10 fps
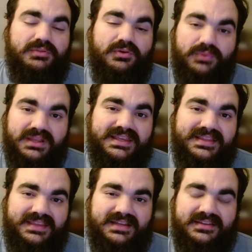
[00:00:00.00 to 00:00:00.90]
But really,
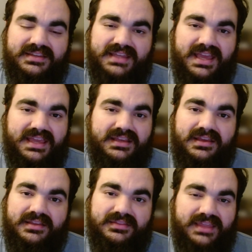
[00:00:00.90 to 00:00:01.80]
at the end of the day,
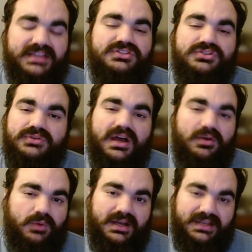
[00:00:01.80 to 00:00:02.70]
they do
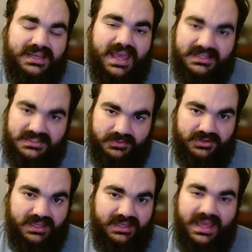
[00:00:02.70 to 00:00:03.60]
not want an
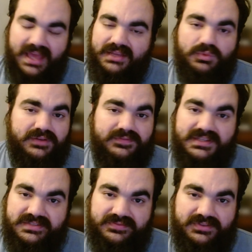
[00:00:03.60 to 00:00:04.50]
expert in any one of
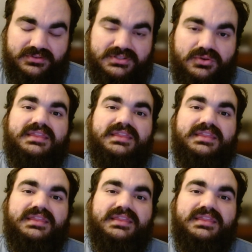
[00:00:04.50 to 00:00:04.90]
these fields.